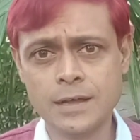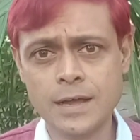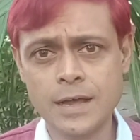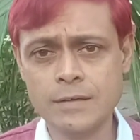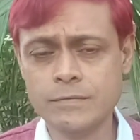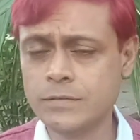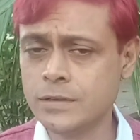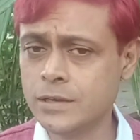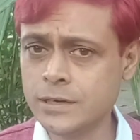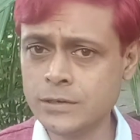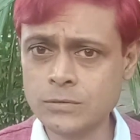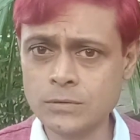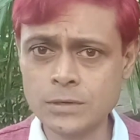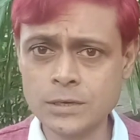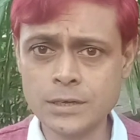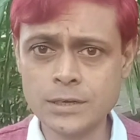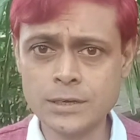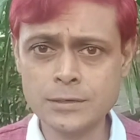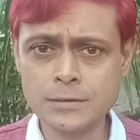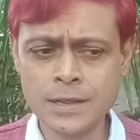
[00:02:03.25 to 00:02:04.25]
I'm willing to
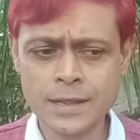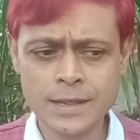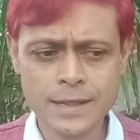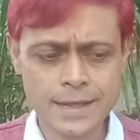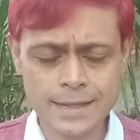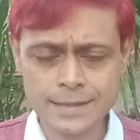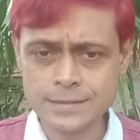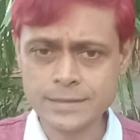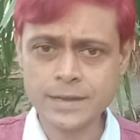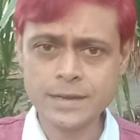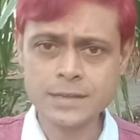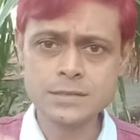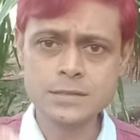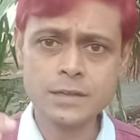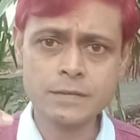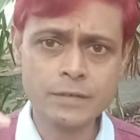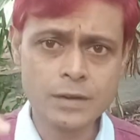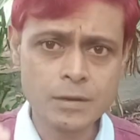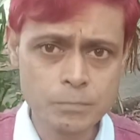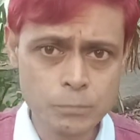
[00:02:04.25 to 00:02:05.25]
learn, and there is
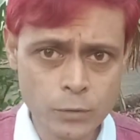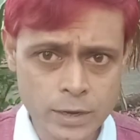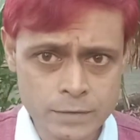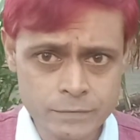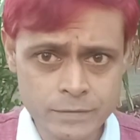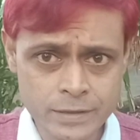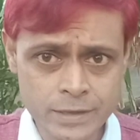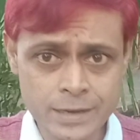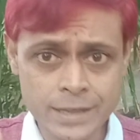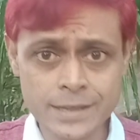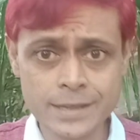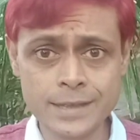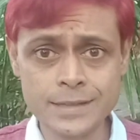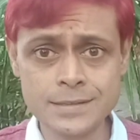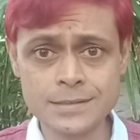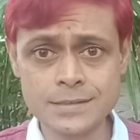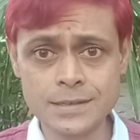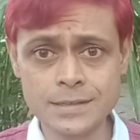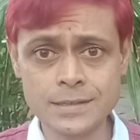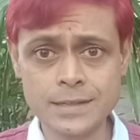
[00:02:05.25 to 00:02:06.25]
never a point when I can
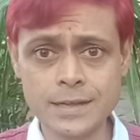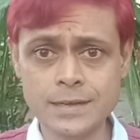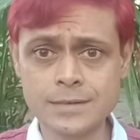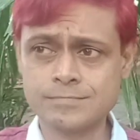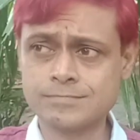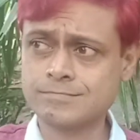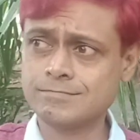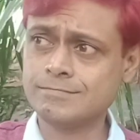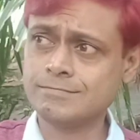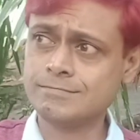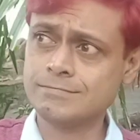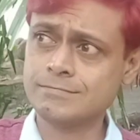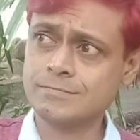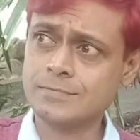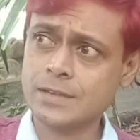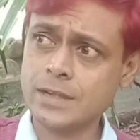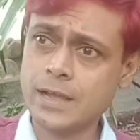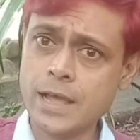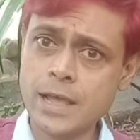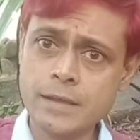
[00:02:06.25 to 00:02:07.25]
say that
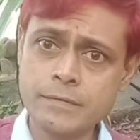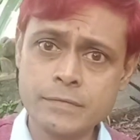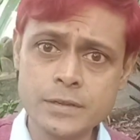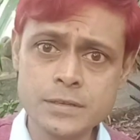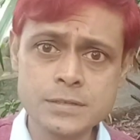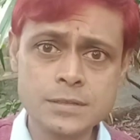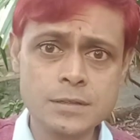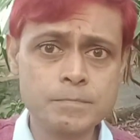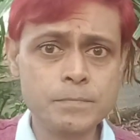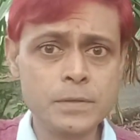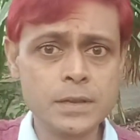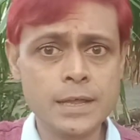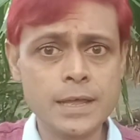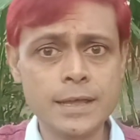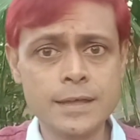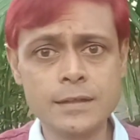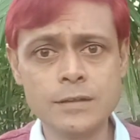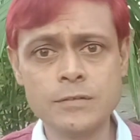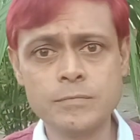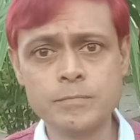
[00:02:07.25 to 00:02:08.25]
I have reached the
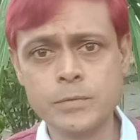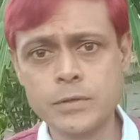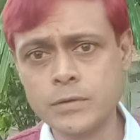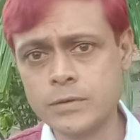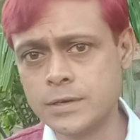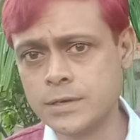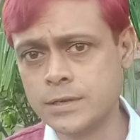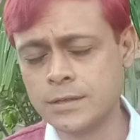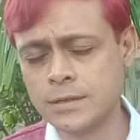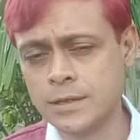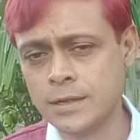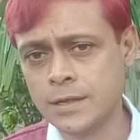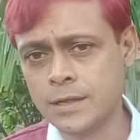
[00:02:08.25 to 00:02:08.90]
pinnacle of purity.